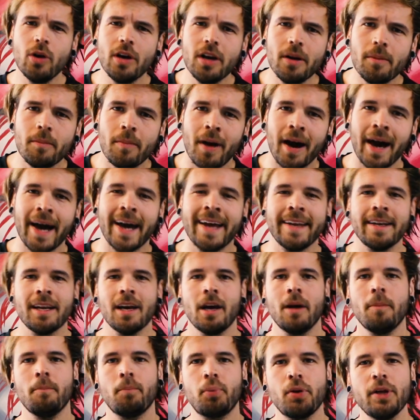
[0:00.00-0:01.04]
wouldn't mind,
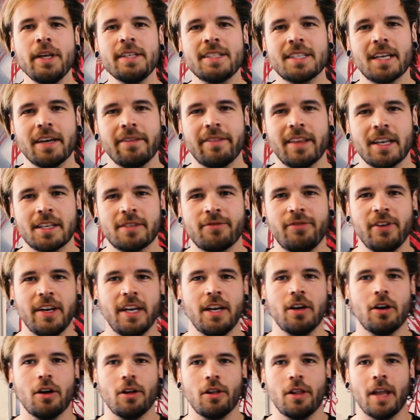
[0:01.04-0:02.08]
please give this
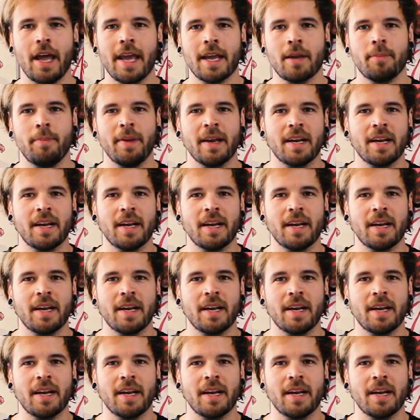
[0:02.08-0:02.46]
video a like,